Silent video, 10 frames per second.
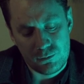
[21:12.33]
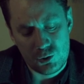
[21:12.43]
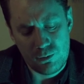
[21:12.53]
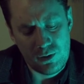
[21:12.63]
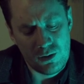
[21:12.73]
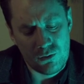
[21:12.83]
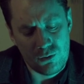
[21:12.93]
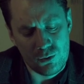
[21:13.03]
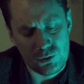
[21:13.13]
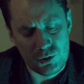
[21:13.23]
Too many
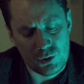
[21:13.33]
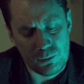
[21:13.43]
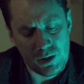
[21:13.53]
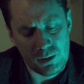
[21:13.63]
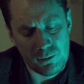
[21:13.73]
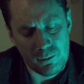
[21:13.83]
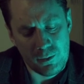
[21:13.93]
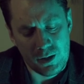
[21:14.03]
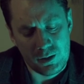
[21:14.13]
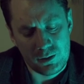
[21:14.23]
thoughts occupied my
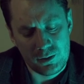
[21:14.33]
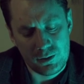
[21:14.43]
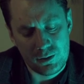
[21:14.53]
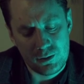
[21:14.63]
mind.